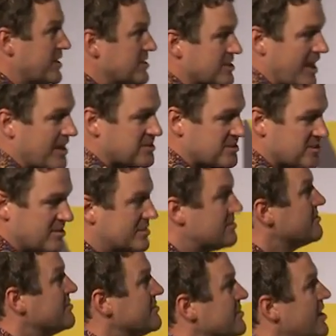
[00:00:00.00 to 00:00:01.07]
us
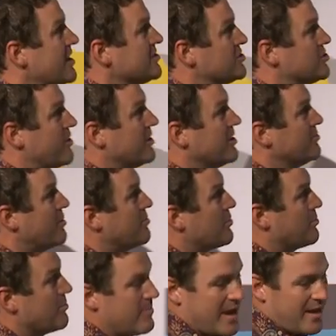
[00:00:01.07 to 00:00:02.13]
to talking a little bit more
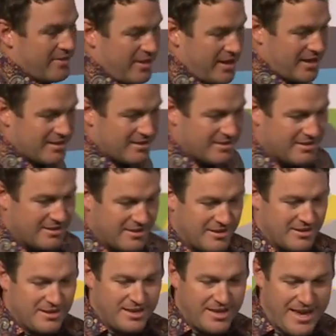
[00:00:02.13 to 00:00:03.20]
about the
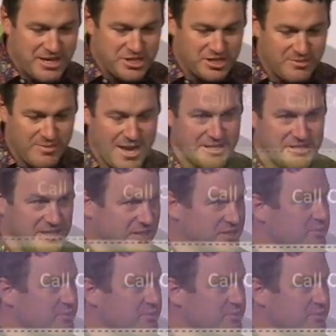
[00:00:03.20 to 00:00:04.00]
Azure Demand Center. So we